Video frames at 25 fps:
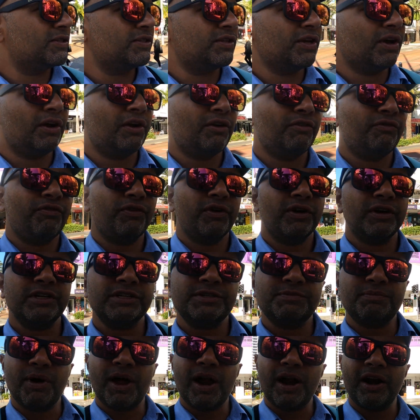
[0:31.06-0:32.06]

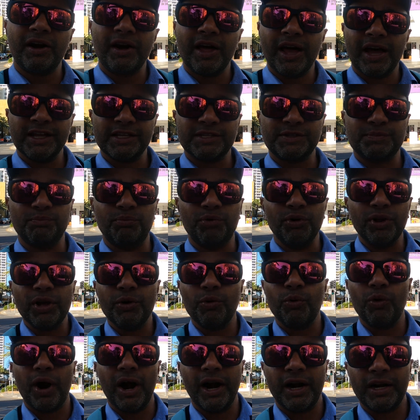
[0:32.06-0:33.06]
Surfers Paradise
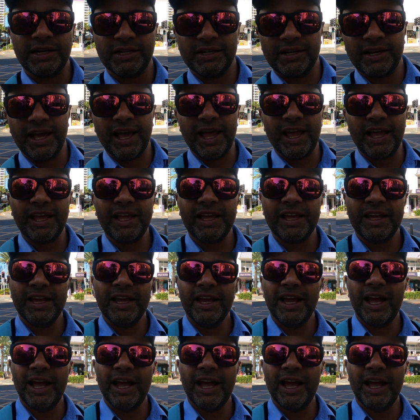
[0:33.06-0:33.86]
Boulevard today,